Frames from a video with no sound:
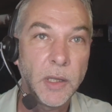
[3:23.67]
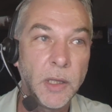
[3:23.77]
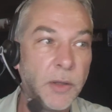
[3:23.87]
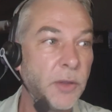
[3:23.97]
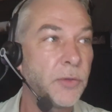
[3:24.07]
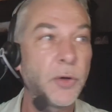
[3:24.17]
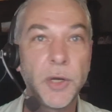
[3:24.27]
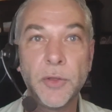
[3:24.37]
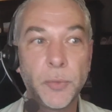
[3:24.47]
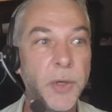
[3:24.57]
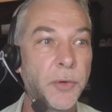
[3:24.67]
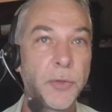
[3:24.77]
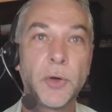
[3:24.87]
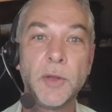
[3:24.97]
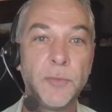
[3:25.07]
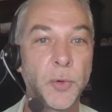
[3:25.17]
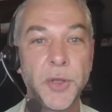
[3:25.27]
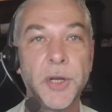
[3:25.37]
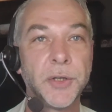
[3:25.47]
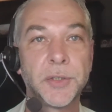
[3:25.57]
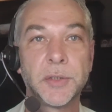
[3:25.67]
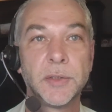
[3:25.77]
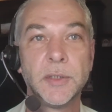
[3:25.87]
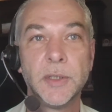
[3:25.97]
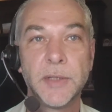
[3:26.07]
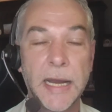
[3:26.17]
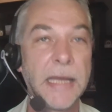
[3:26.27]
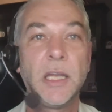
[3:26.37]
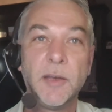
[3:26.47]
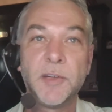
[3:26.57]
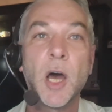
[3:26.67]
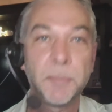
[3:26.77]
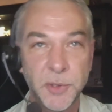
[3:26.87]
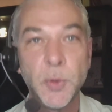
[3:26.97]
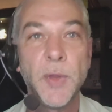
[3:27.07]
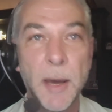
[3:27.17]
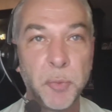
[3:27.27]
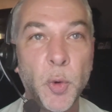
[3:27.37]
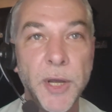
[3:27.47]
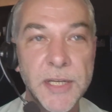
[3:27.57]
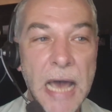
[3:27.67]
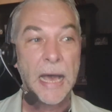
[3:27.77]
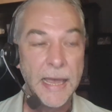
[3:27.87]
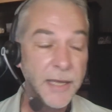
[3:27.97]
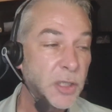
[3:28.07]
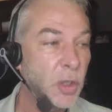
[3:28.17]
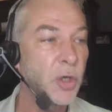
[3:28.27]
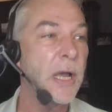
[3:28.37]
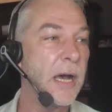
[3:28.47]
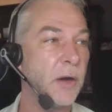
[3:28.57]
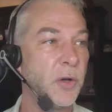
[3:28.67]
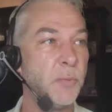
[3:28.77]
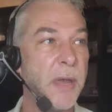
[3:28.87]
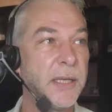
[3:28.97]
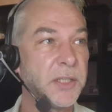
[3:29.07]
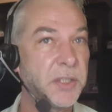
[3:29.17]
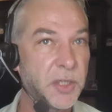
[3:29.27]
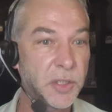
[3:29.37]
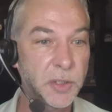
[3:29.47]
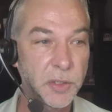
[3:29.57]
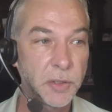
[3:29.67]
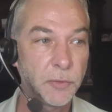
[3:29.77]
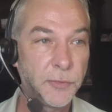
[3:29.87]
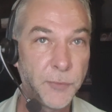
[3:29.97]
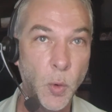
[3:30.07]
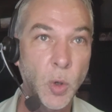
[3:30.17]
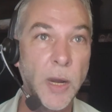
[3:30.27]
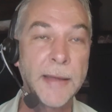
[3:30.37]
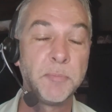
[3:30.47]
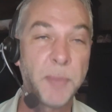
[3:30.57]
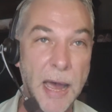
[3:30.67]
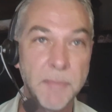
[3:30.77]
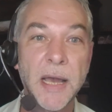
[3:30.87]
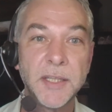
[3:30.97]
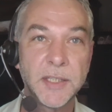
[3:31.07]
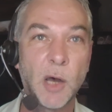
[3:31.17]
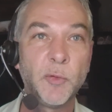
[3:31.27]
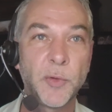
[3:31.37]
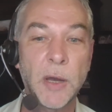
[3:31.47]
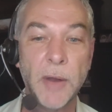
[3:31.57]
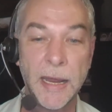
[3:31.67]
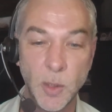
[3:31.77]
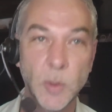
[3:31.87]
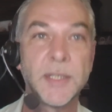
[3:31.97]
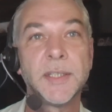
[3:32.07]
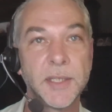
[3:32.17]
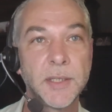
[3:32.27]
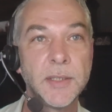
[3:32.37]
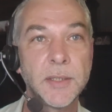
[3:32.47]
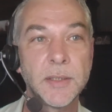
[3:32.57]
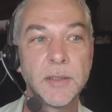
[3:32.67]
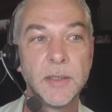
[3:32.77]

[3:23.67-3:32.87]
in the 33 or 34 years that I had lived up to that point. I had to learn how to make decisions for and by myself without anyone's assistance.